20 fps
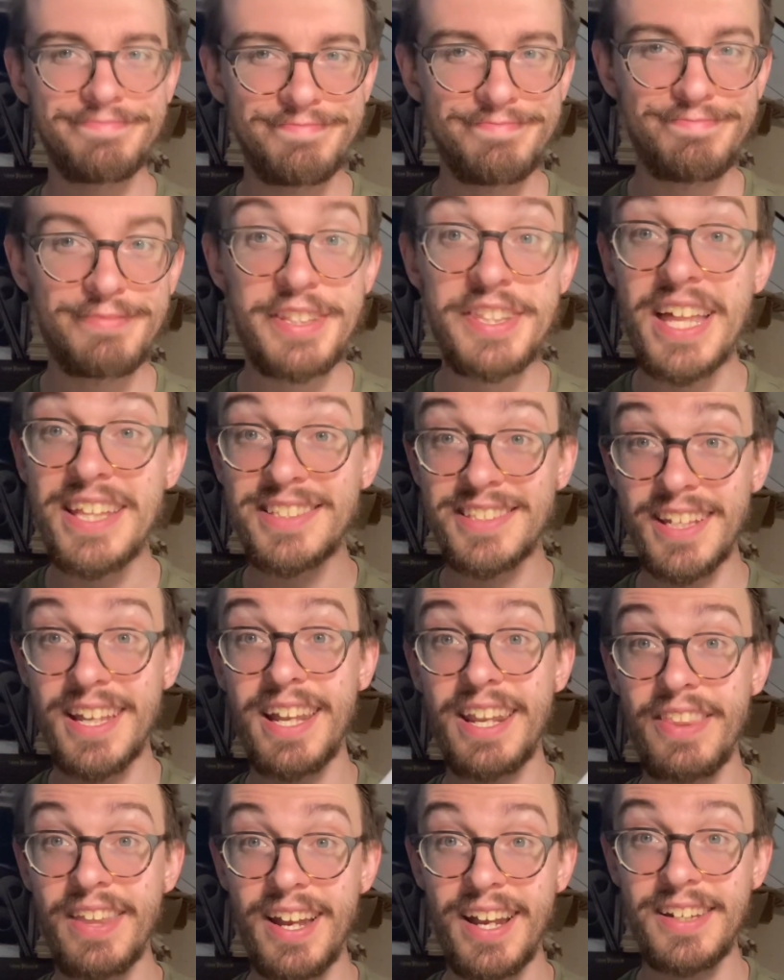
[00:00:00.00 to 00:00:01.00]
But that's kind
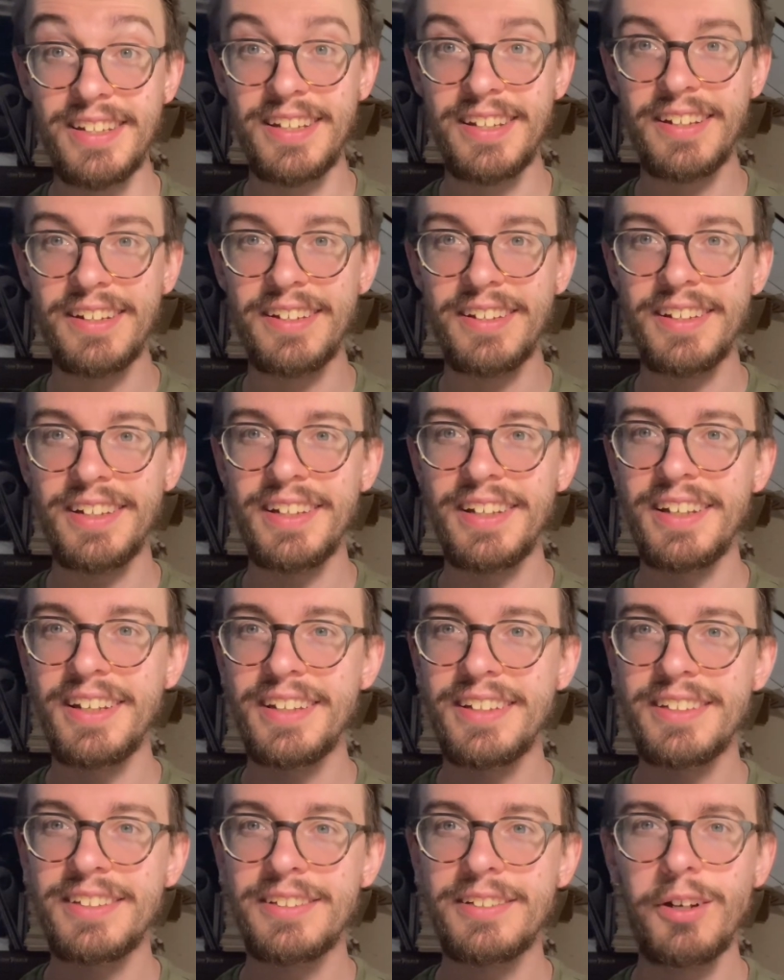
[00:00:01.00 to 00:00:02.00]
of the idea.
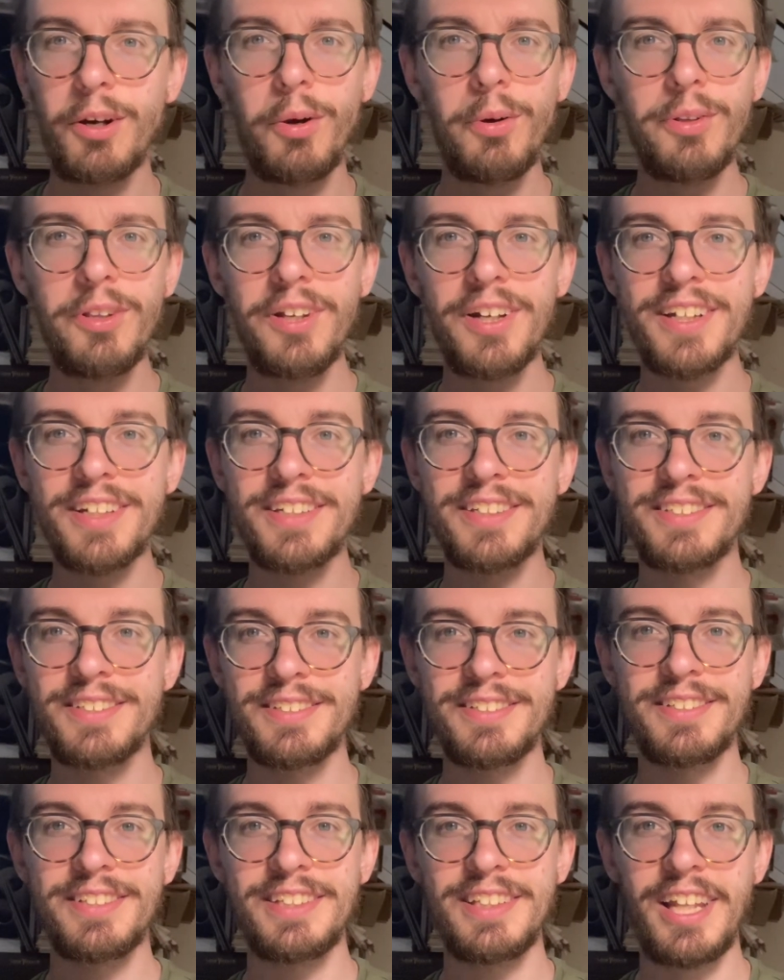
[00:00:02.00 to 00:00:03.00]
Oh, look,
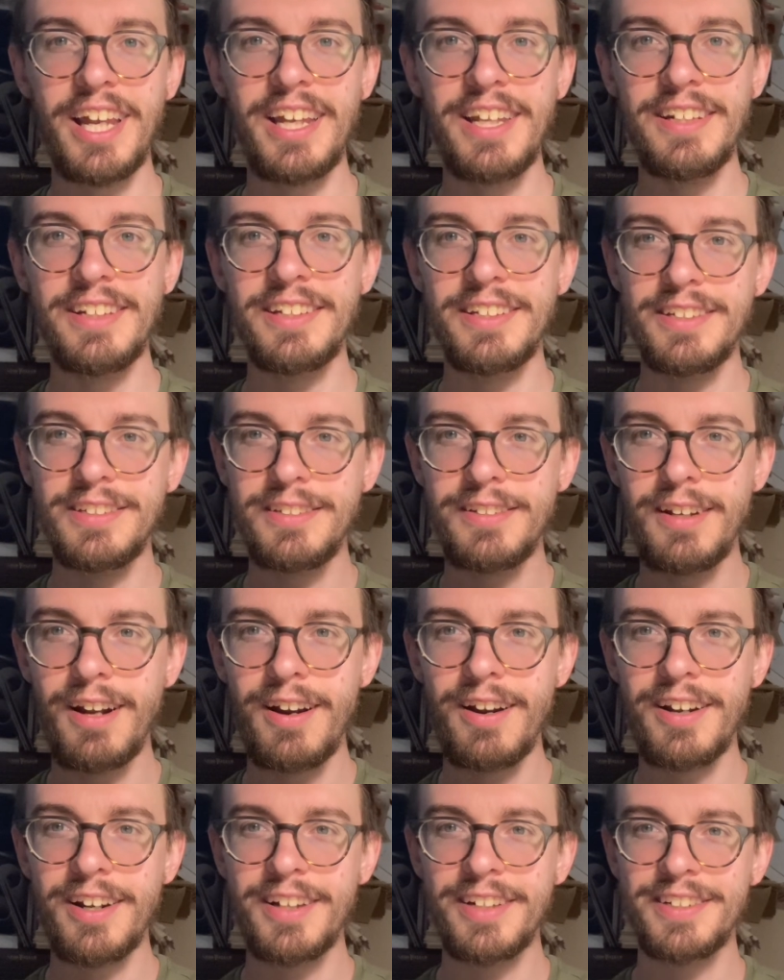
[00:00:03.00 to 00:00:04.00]
light,
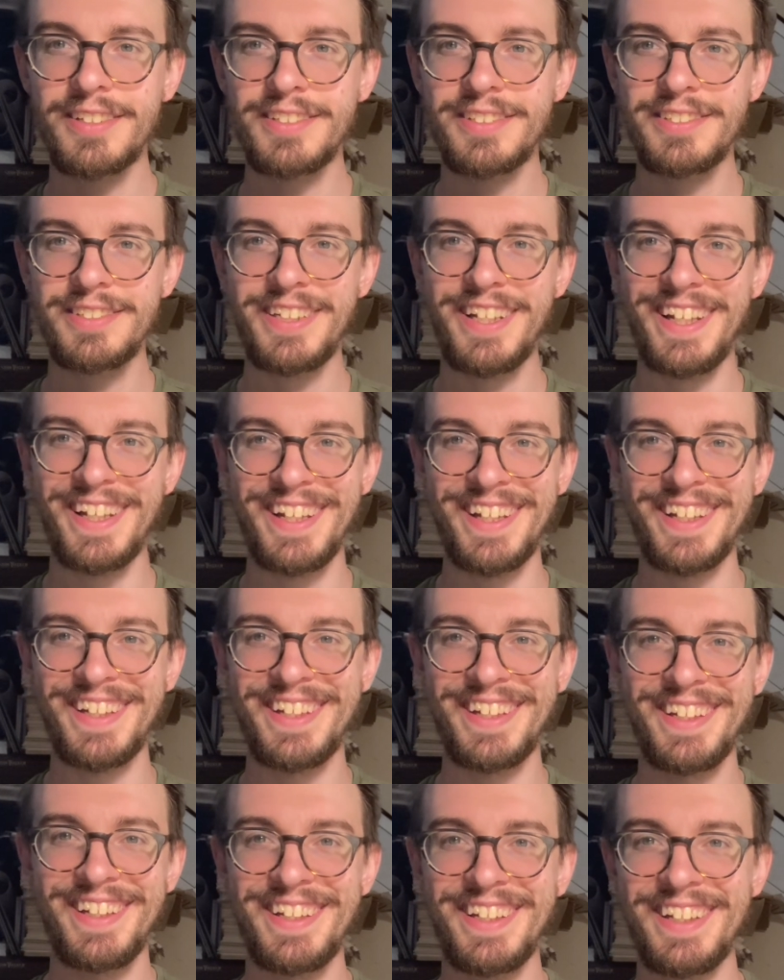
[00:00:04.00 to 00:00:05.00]
dark. Okay.
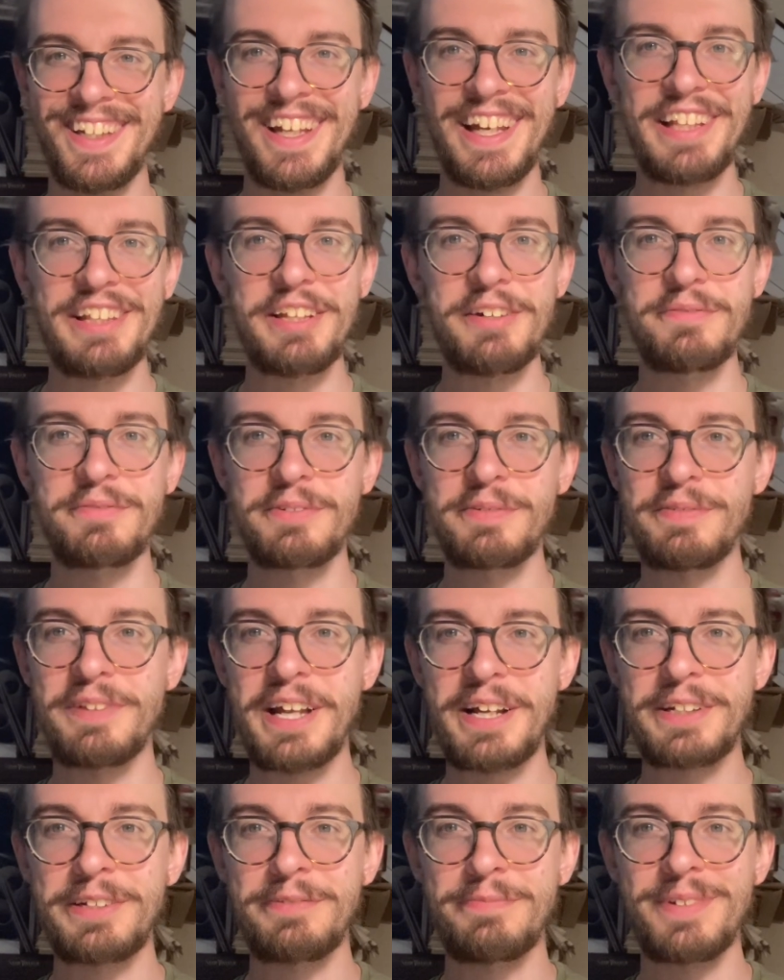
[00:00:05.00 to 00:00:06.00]
I love
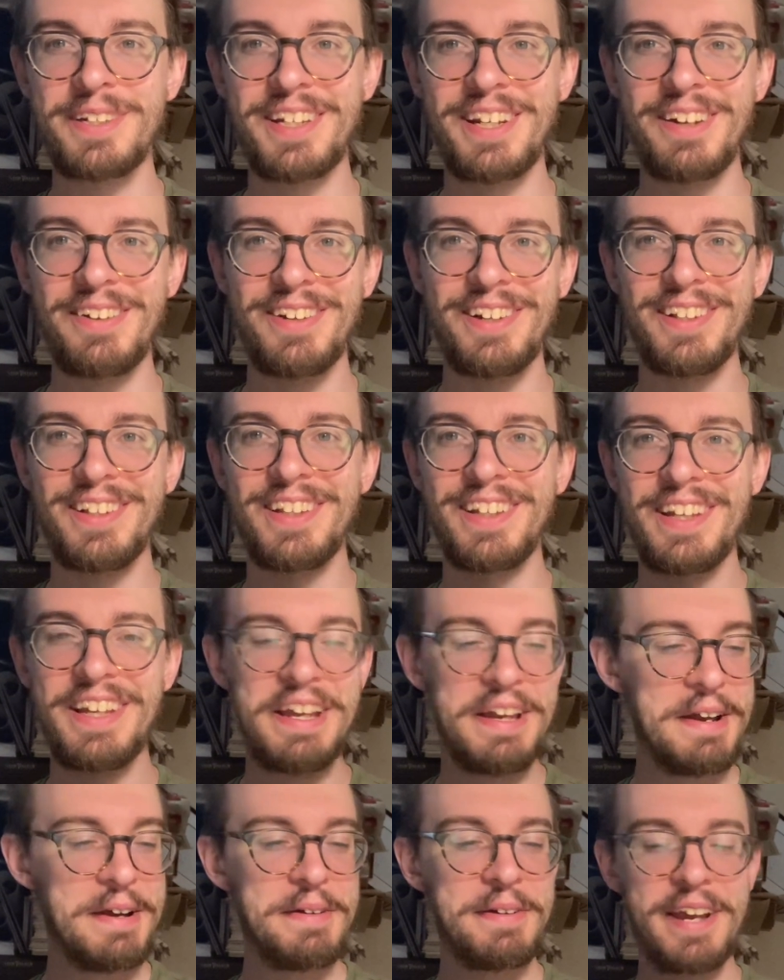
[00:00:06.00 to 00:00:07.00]
reflective material.
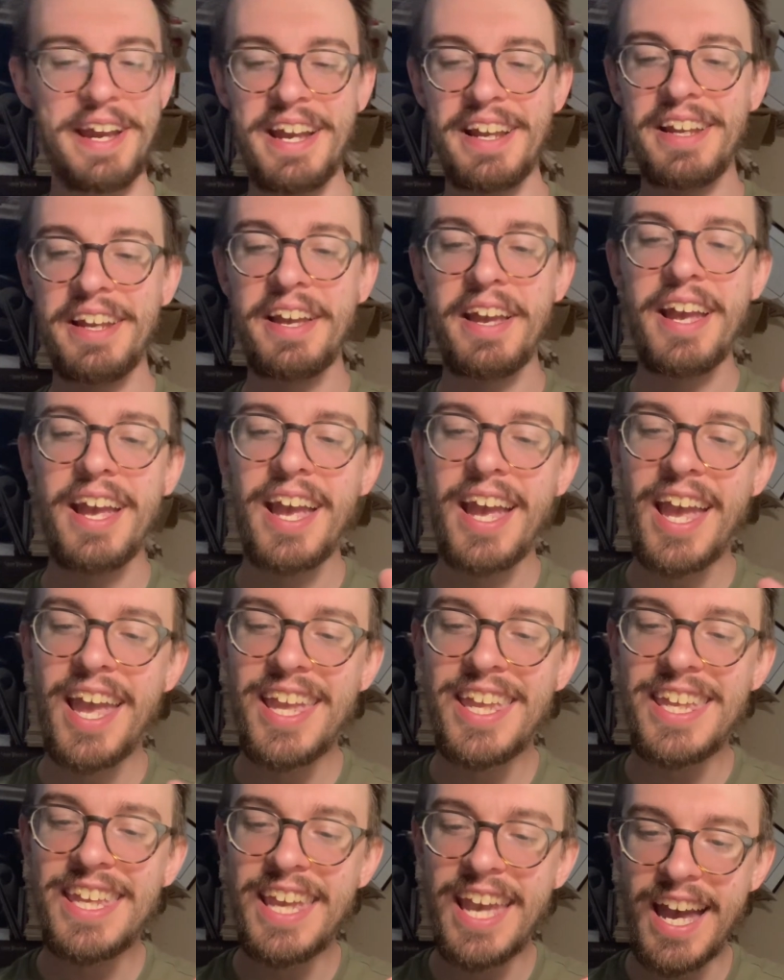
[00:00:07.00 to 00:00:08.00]
Okay.
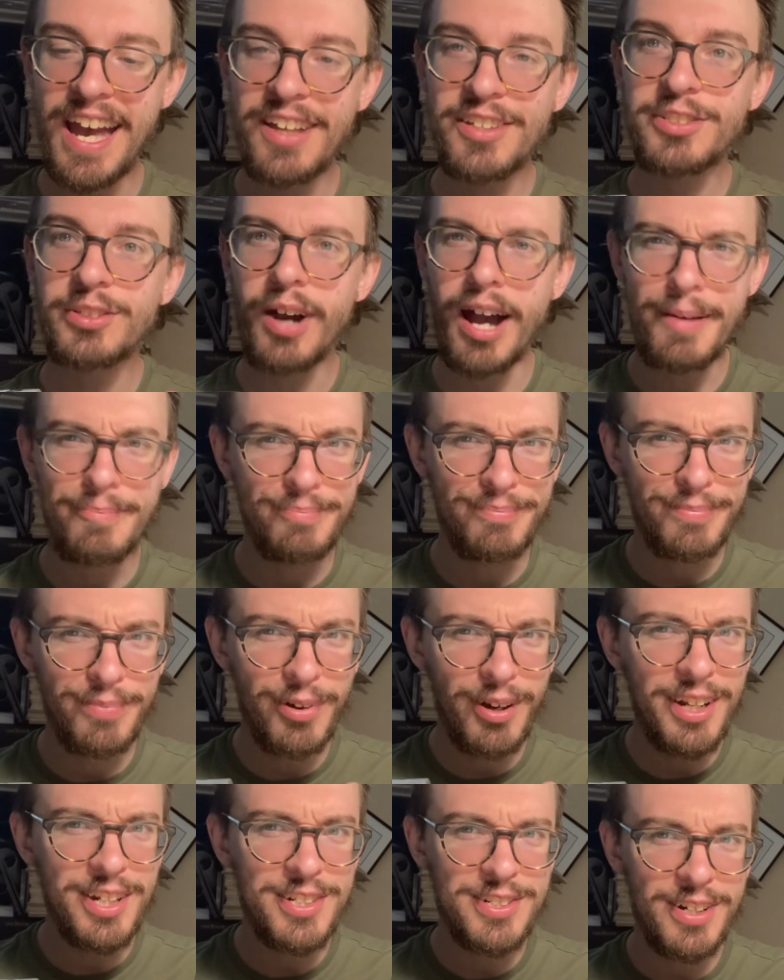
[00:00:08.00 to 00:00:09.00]
Yeah, so I'm
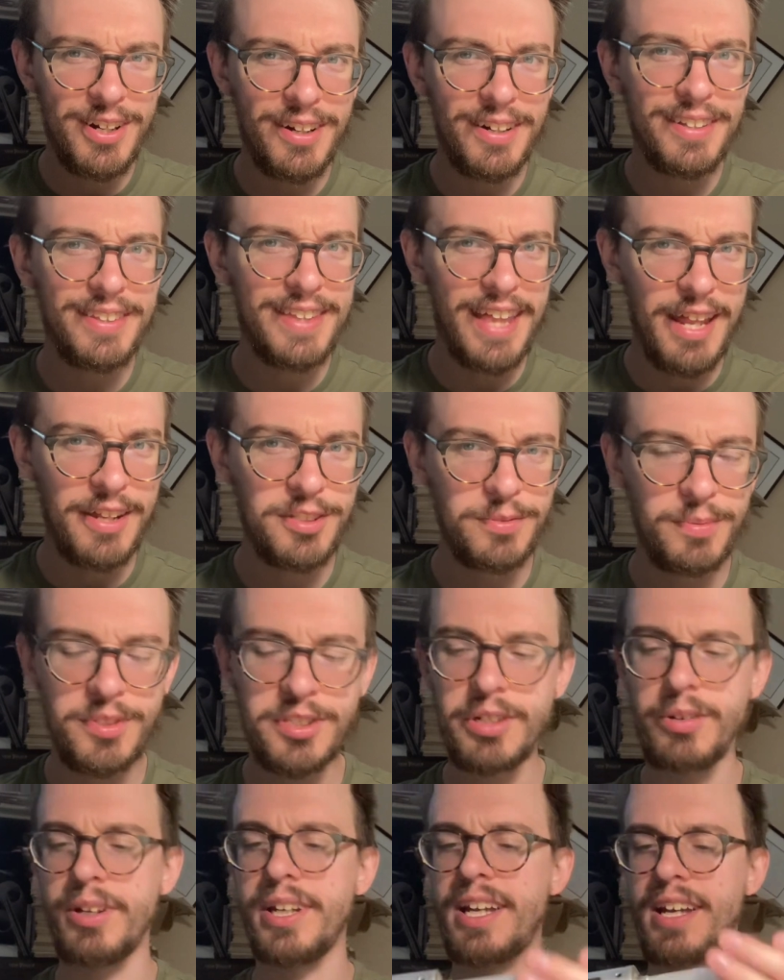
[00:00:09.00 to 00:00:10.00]
pretty sure that is what's
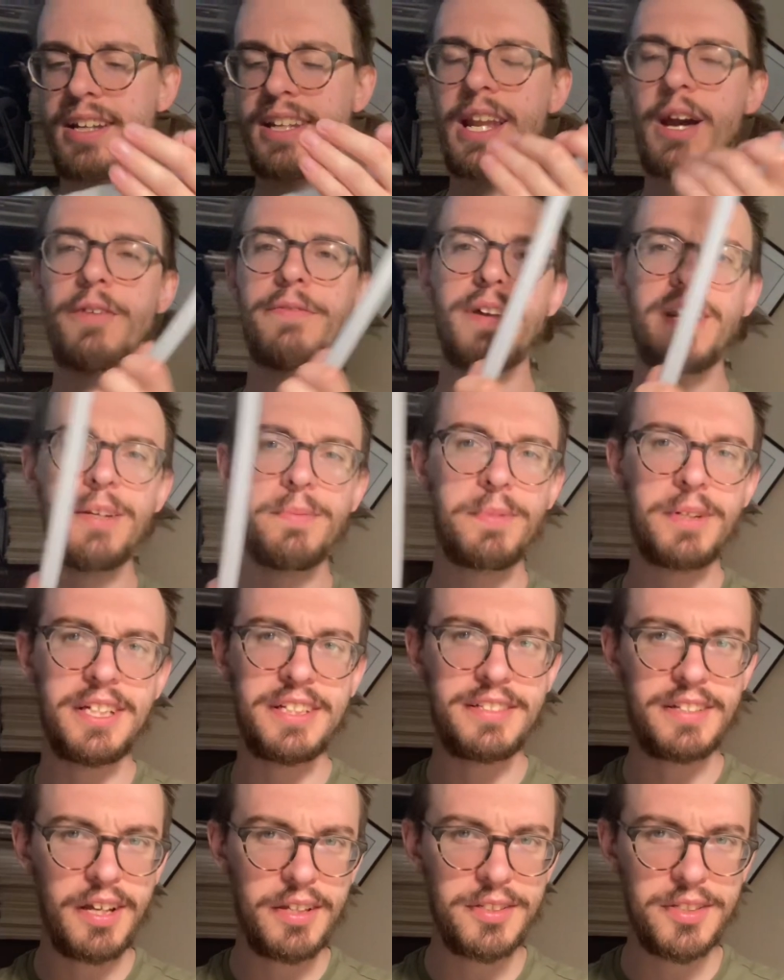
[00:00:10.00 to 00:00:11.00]
going on. Now, if anybody
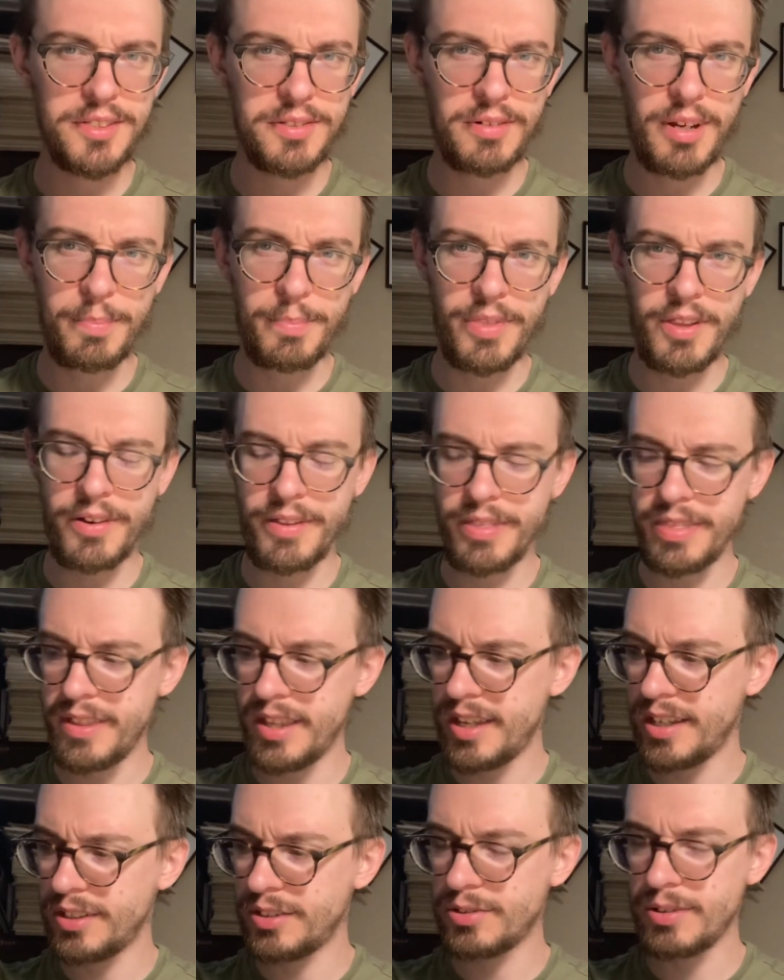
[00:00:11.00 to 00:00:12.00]
does strip their
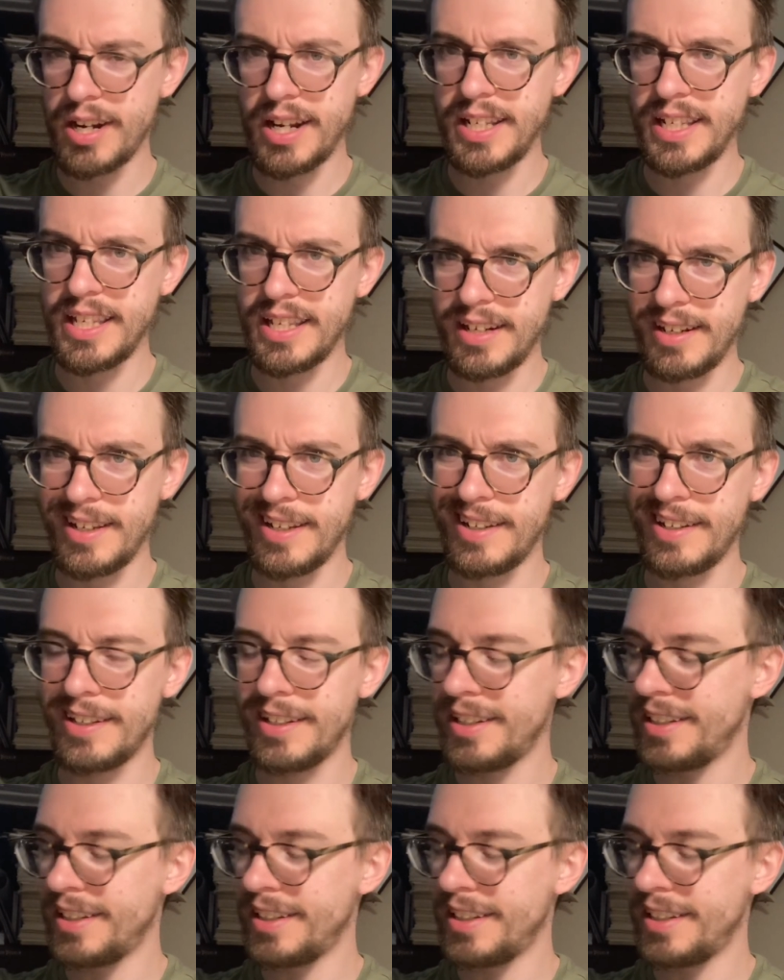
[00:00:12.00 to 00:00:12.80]
thing, trying to get it in,